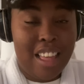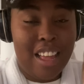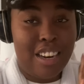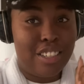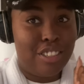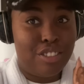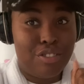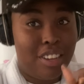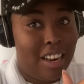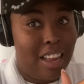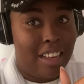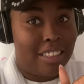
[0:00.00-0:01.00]
and I just
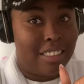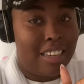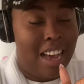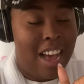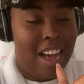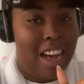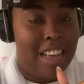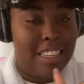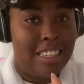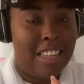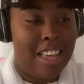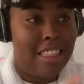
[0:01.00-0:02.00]
realized I
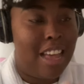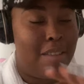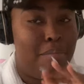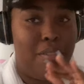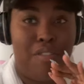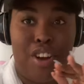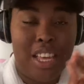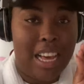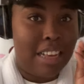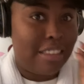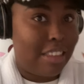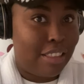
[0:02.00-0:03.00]
said that before you
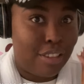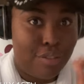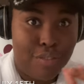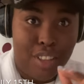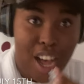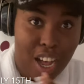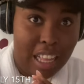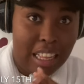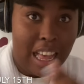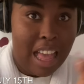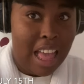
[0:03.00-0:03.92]
guys see this vlog,